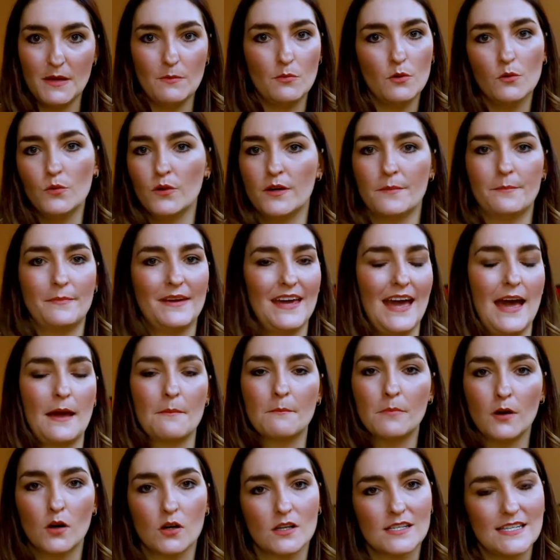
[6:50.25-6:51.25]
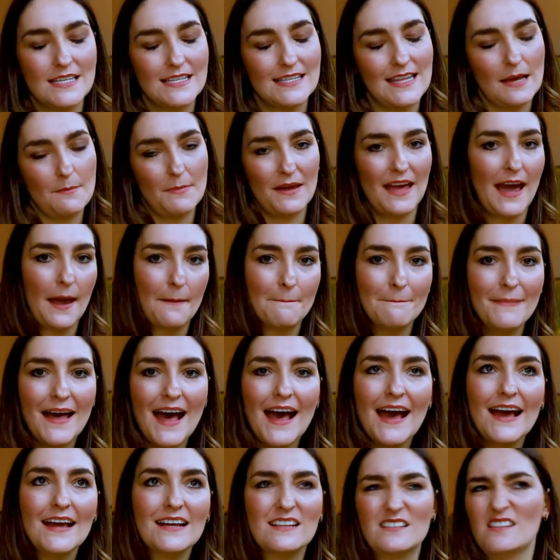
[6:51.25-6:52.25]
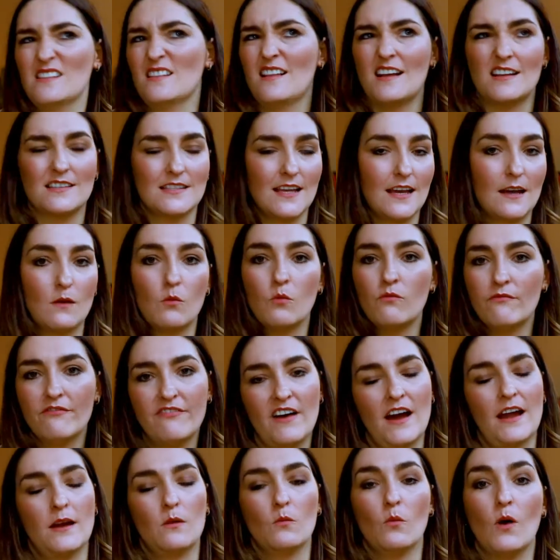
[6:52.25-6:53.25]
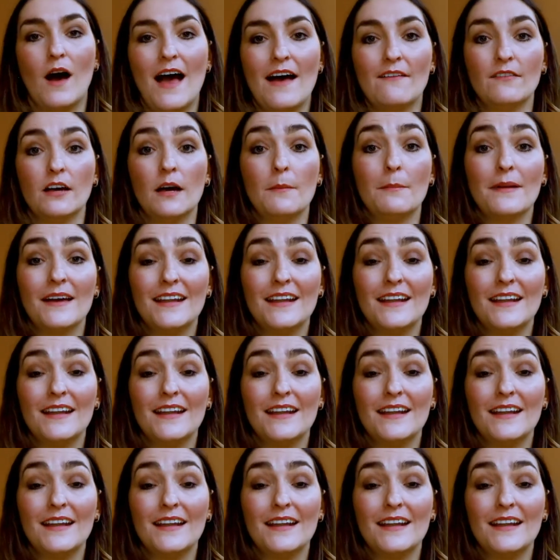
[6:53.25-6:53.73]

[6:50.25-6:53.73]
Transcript: people wouldn't be getting boxes, they'd be getting bags, and that's like, fine, whatever.